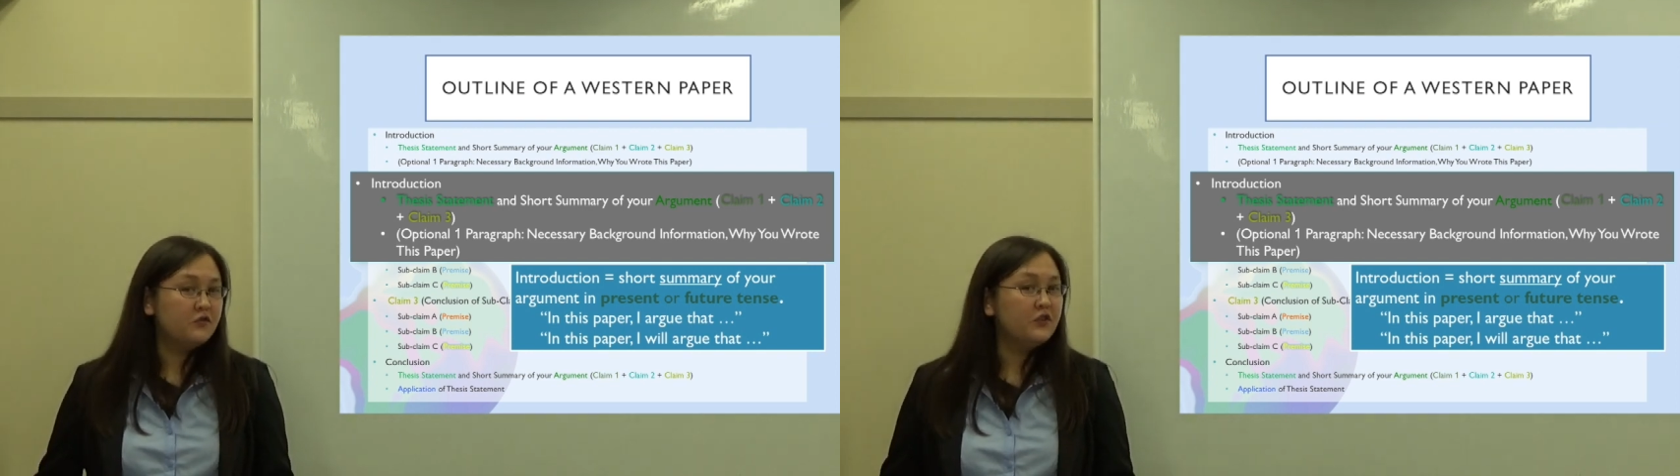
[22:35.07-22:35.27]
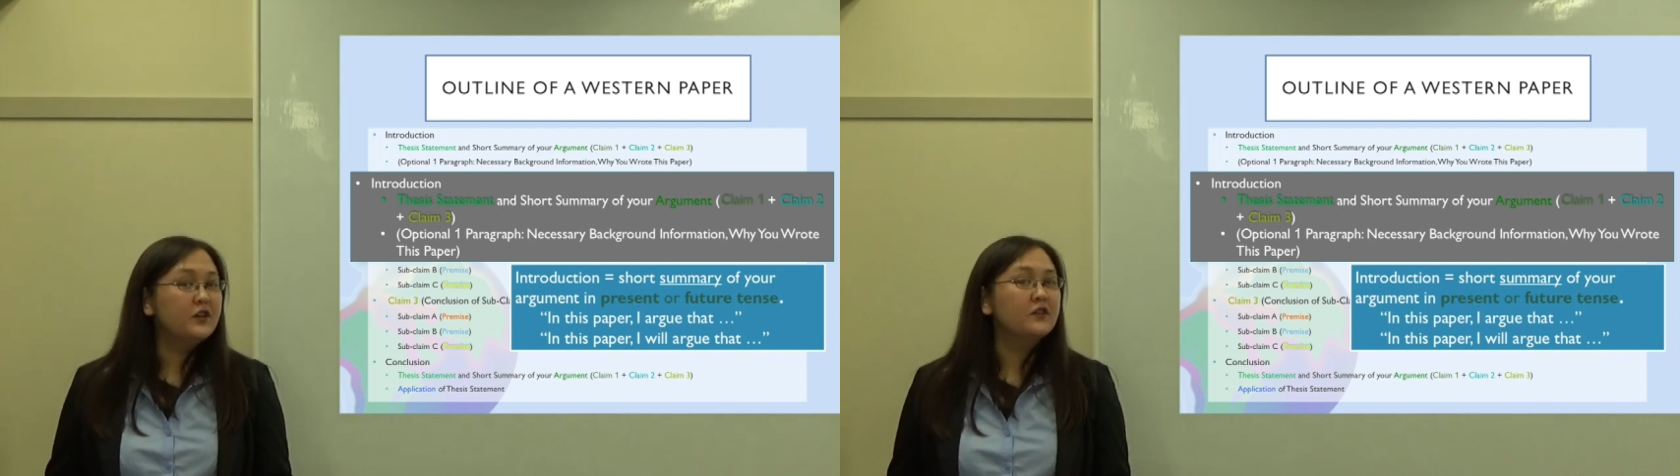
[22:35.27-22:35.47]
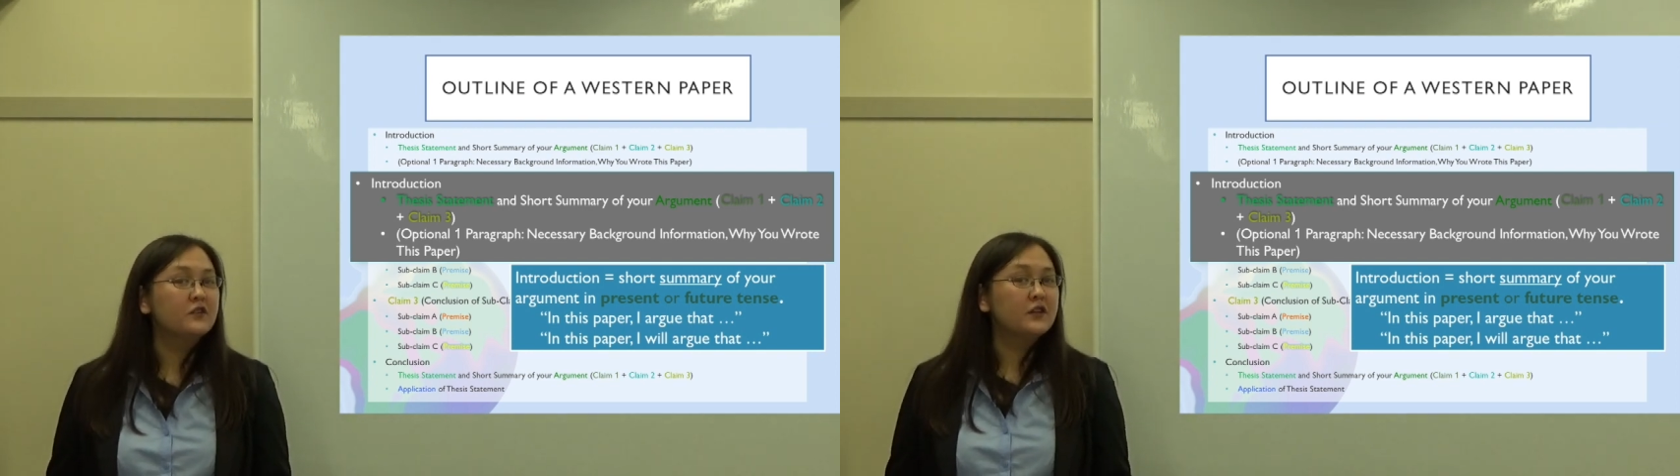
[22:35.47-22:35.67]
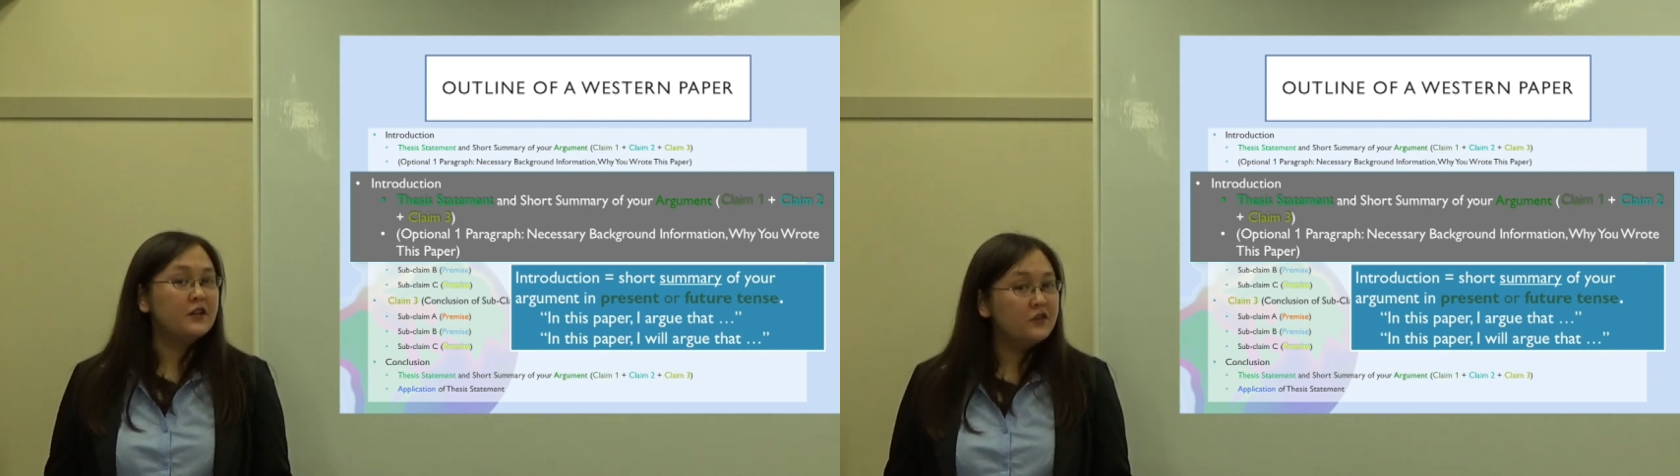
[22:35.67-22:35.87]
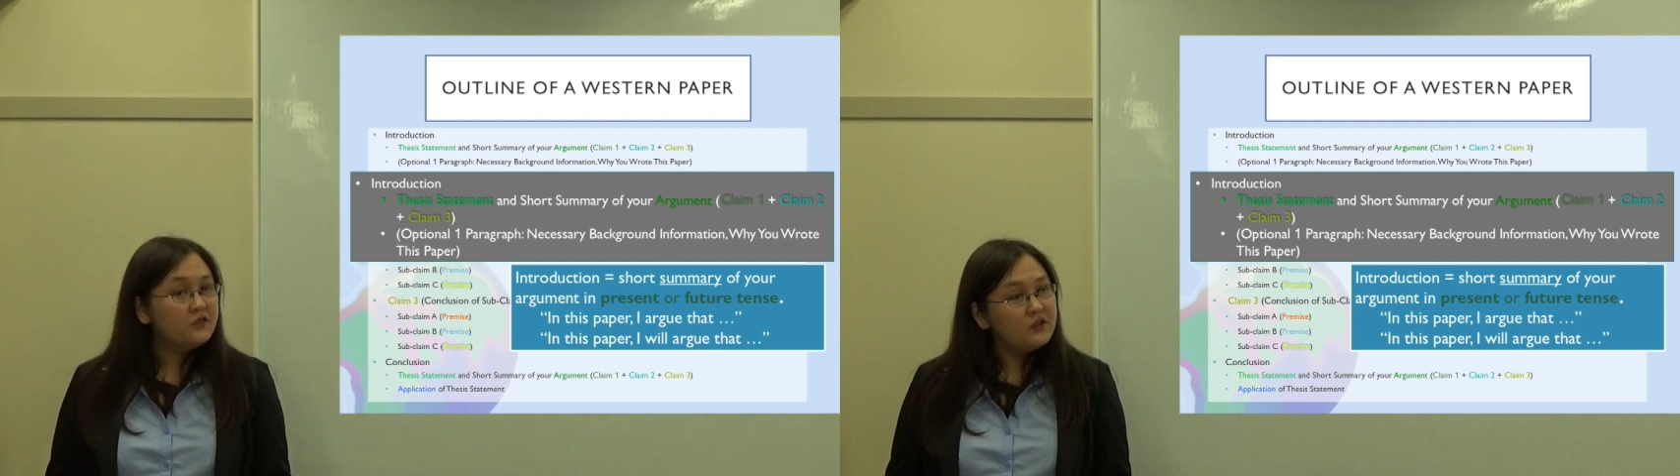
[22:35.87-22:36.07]
feel
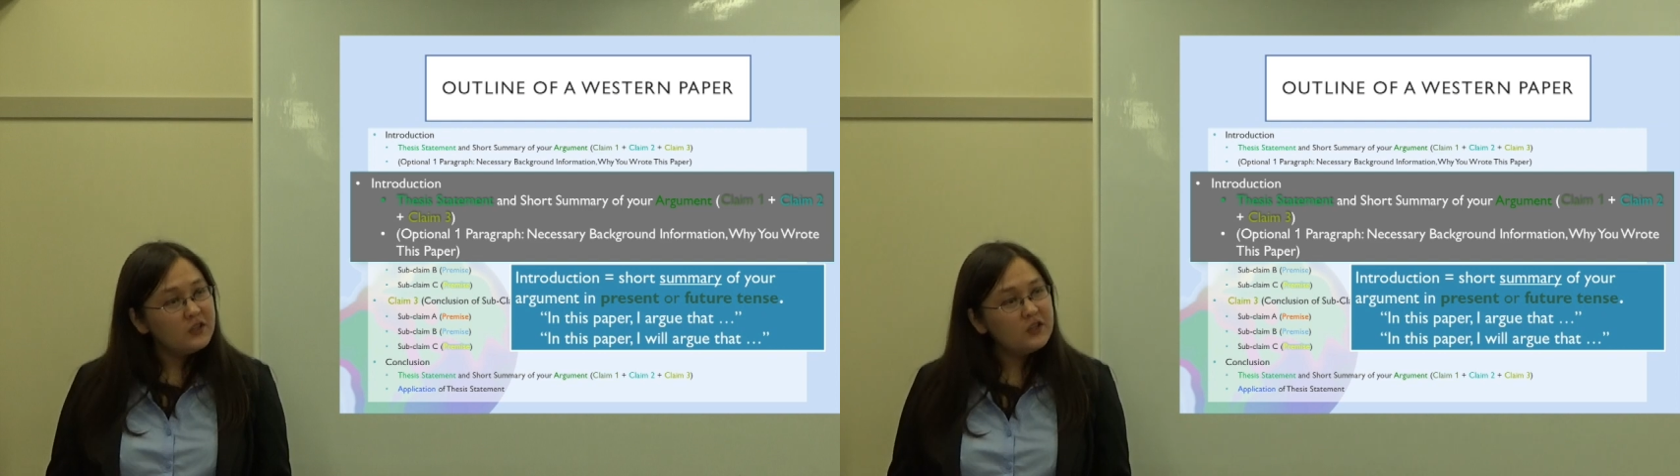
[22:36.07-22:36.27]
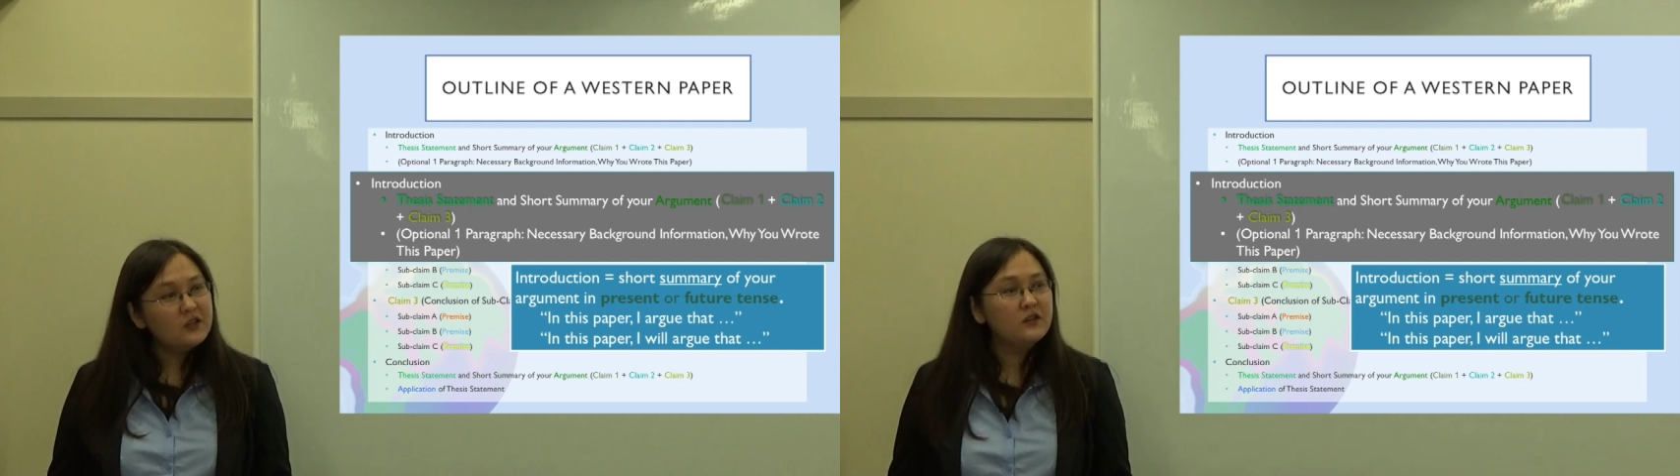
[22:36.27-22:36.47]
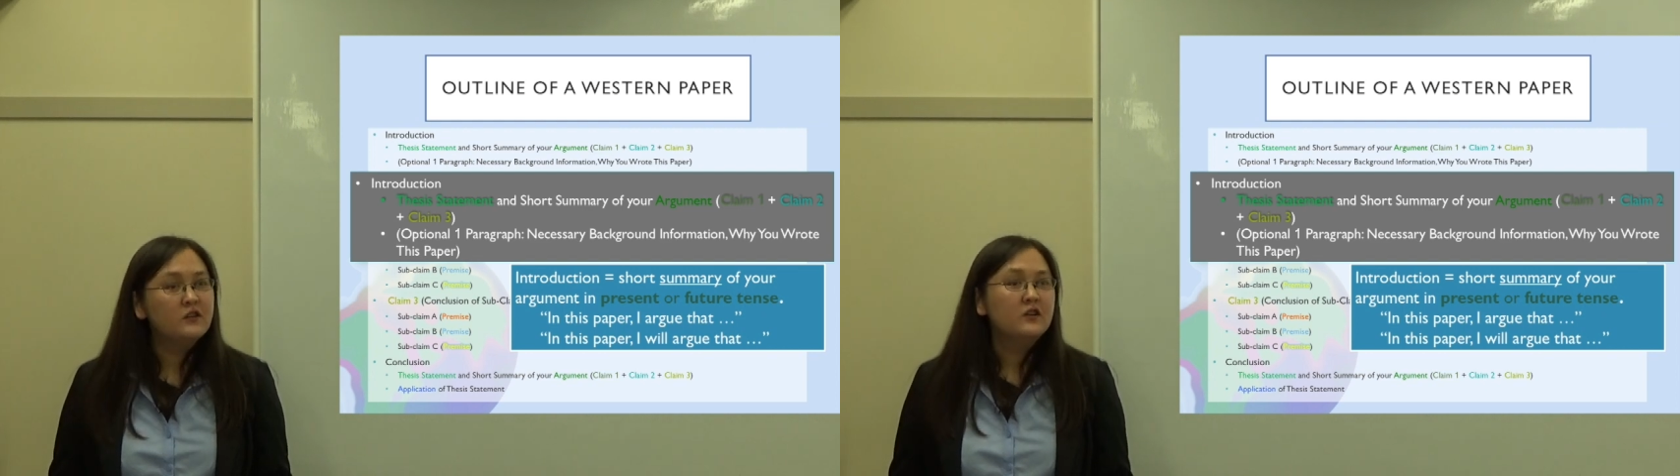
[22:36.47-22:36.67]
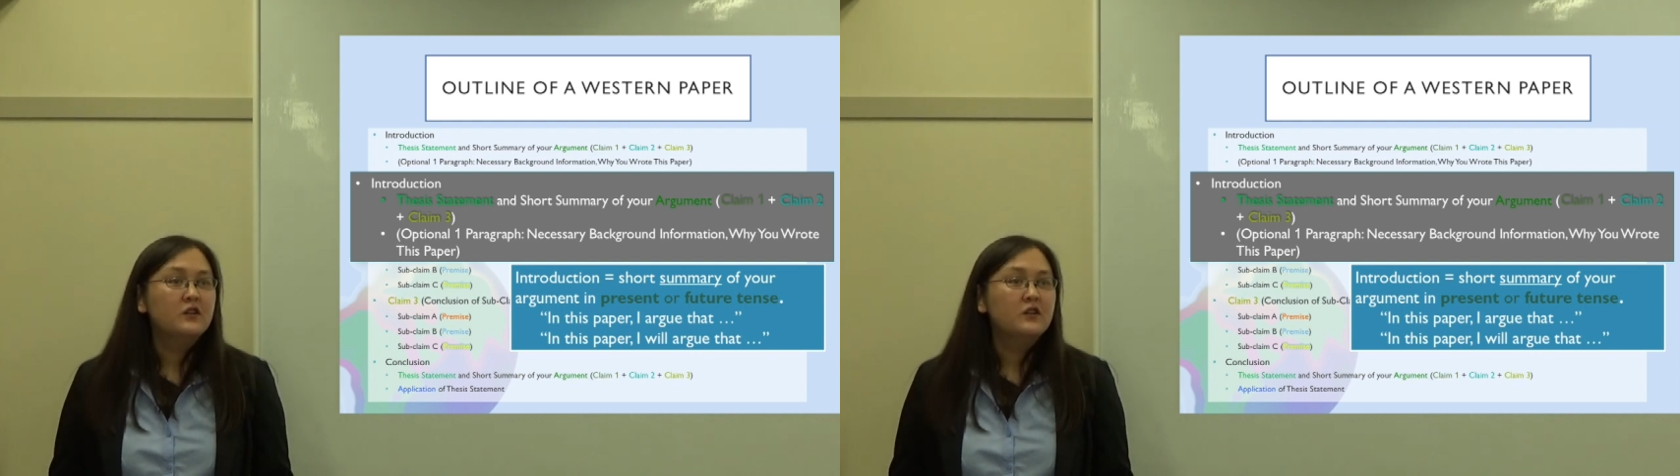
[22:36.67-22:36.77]
that you need